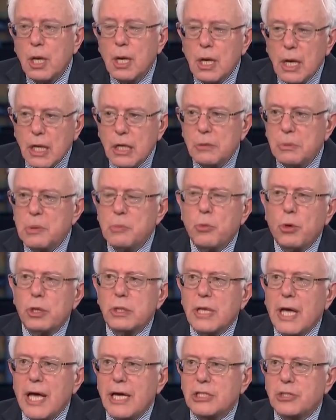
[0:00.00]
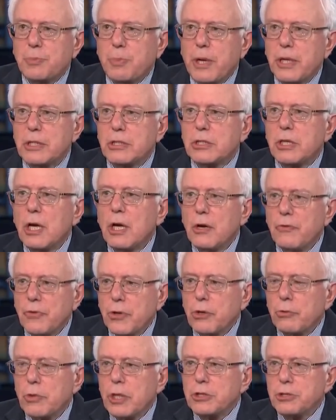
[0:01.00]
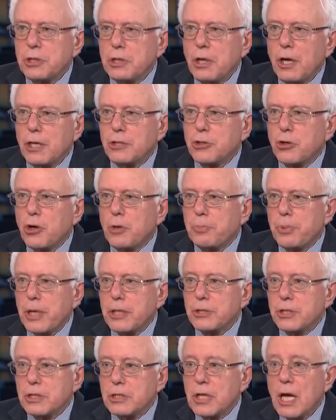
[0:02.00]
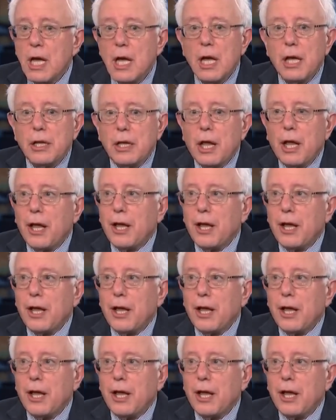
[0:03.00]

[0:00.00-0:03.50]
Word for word: and there will be more tax breaks for the rich and large corporations. But